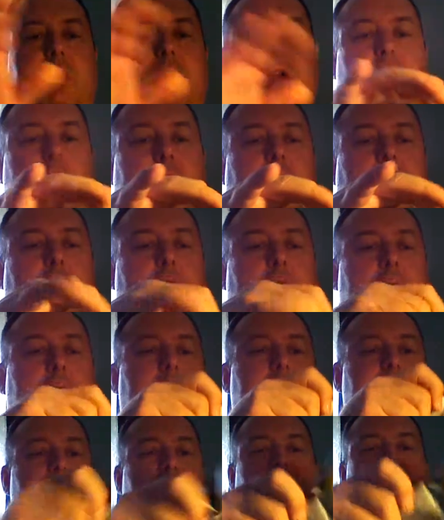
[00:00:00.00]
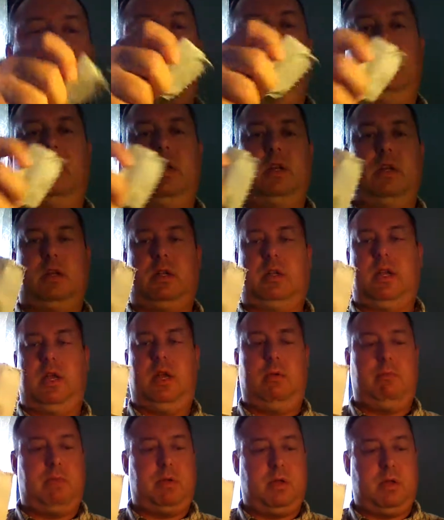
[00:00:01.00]
A couple pieces of duct
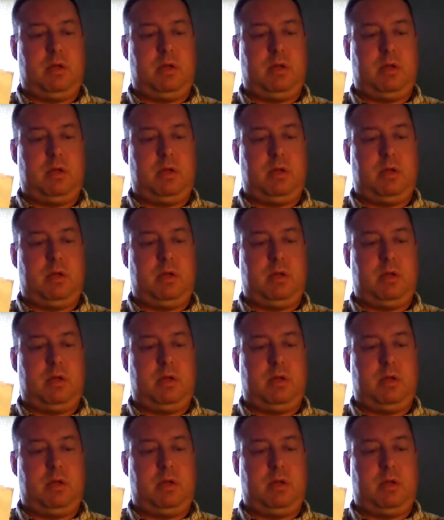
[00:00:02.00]
tape.